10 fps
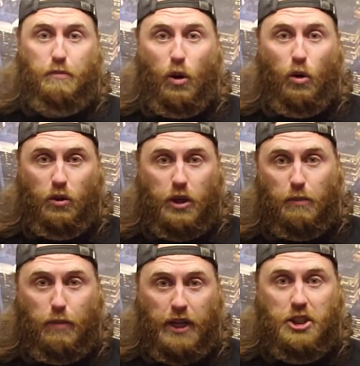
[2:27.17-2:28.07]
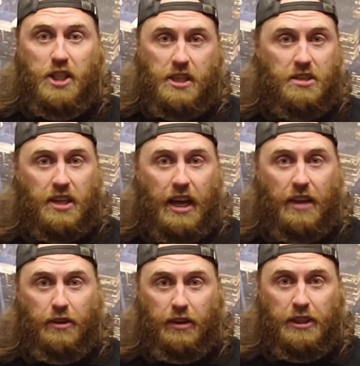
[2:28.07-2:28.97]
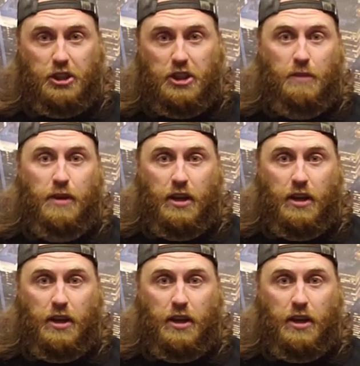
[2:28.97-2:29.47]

hold your butt cheeks together and shimmy